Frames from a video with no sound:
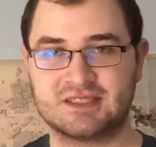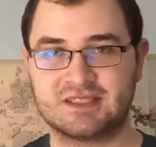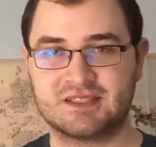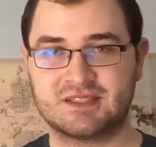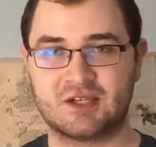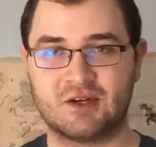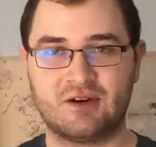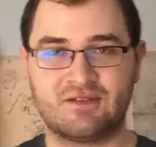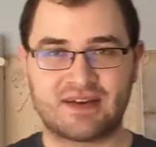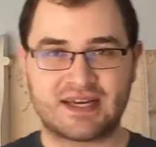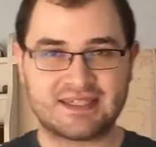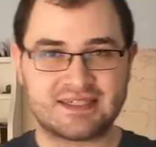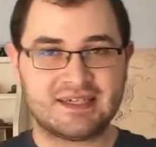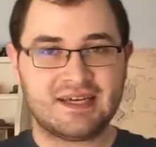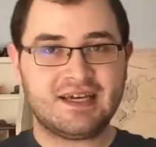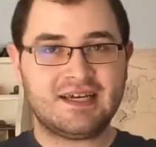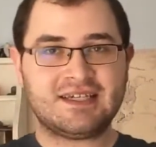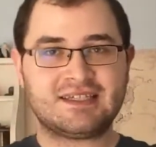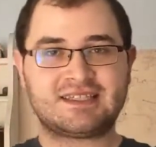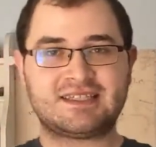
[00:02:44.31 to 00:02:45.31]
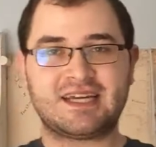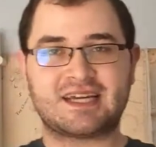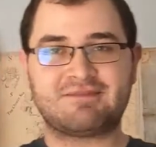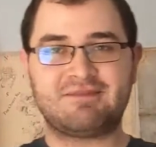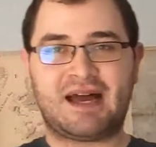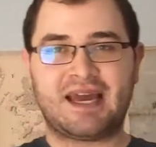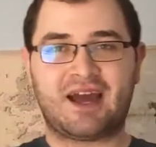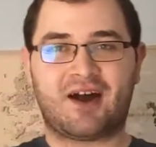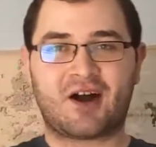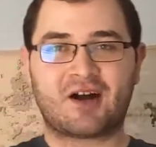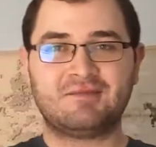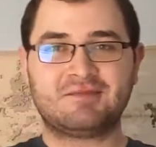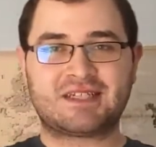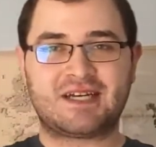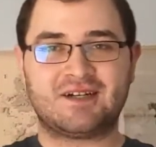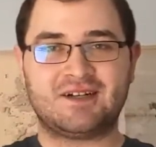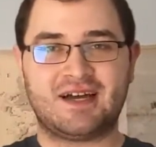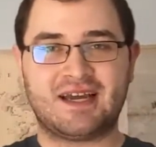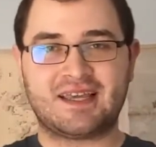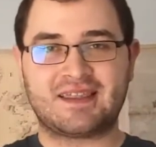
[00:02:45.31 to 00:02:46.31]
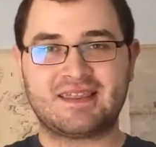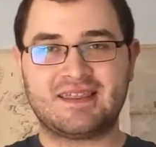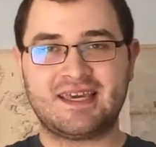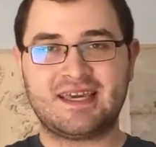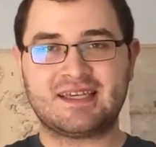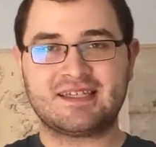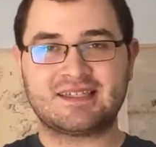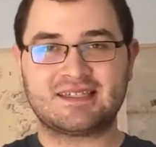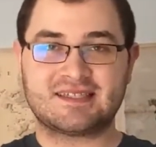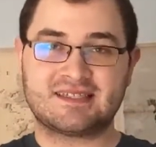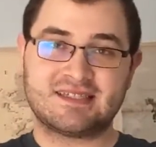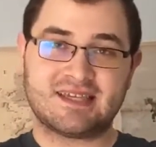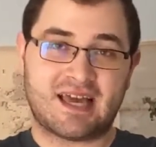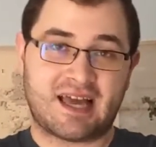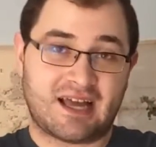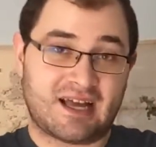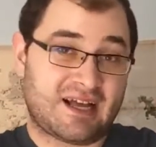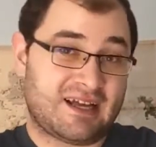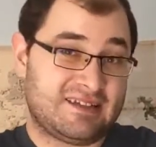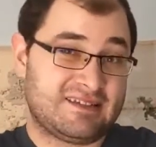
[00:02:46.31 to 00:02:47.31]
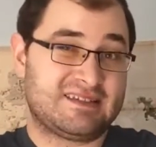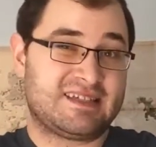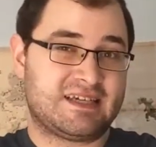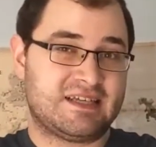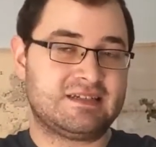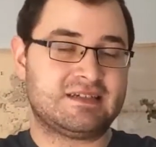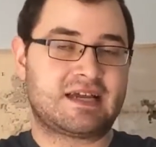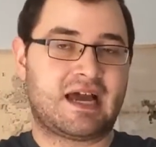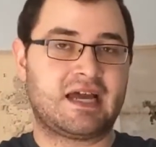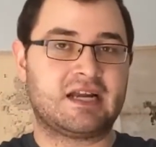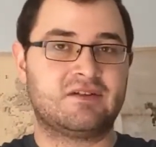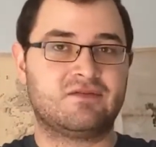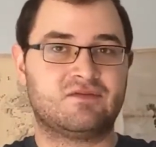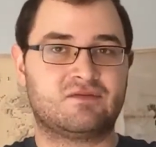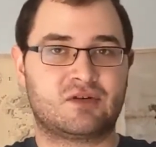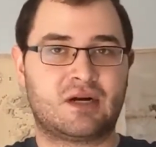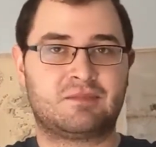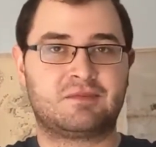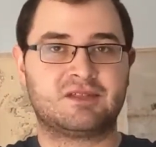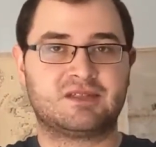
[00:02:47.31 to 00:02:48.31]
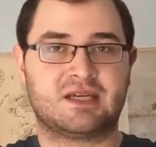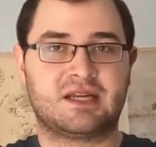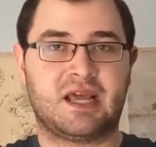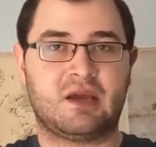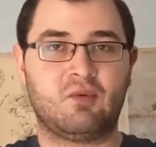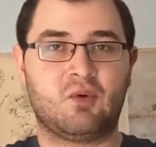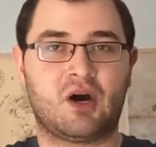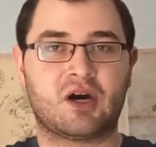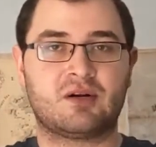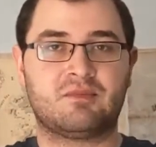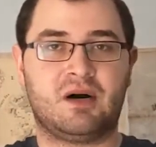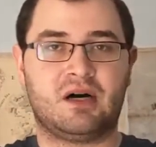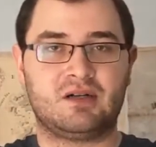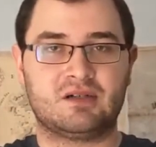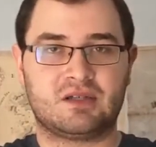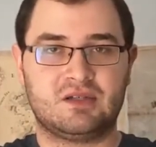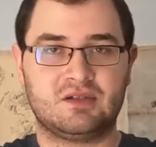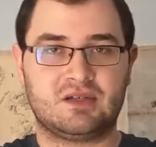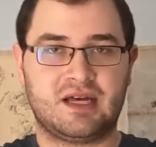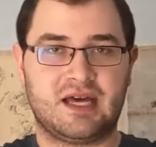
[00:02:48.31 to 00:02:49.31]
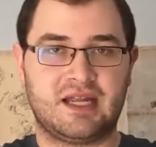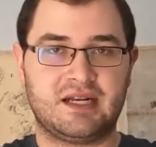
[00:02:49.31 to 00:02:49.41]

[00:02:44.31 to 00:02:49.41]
And so if I stick my arms out like this, I can kind of represent a water molecule.